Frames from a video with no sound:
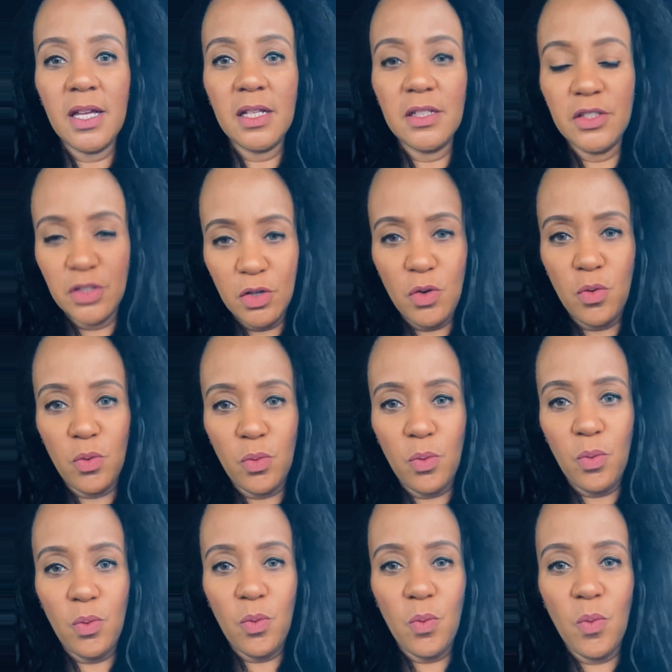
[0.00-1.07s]
do
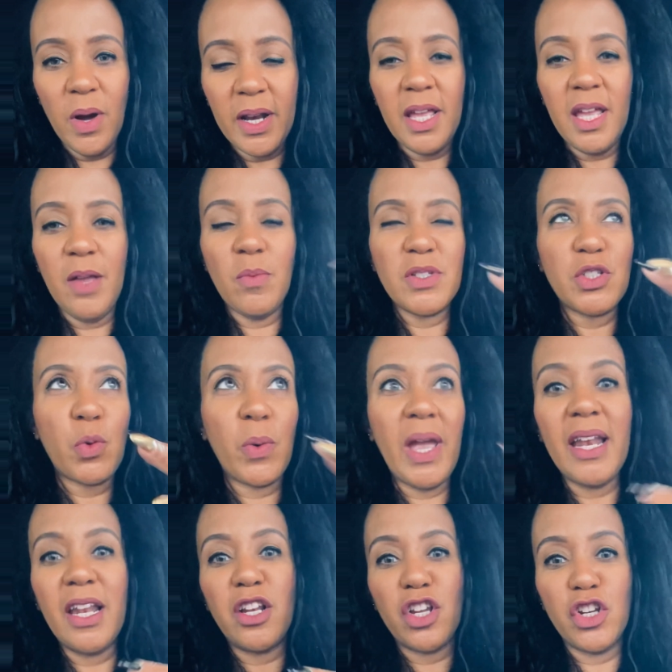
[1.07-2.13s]
what he was
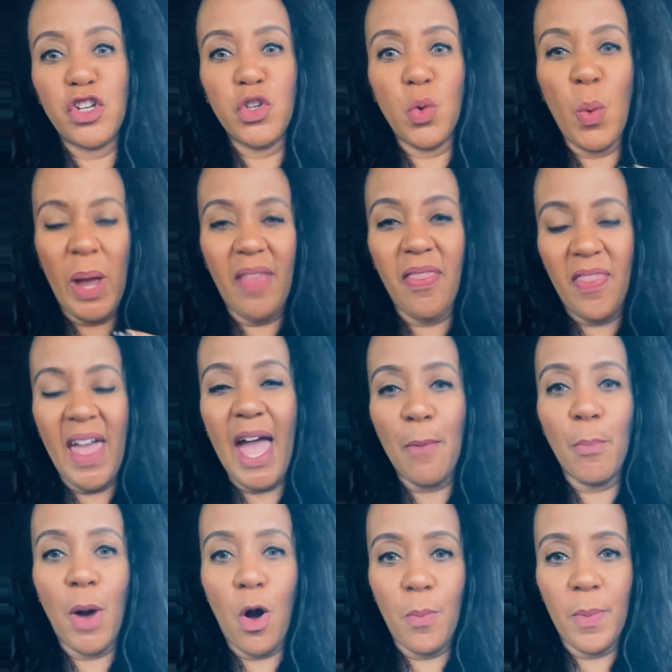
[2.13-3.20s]
created to do in that
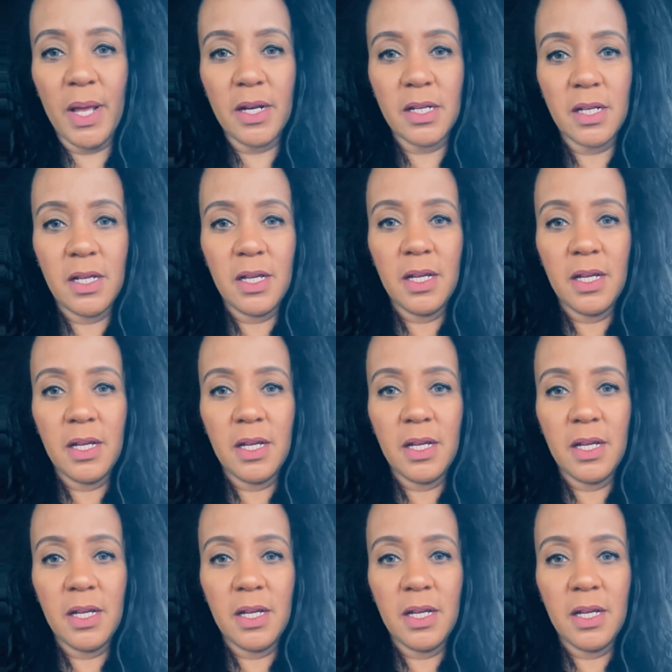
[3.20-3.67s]
moment.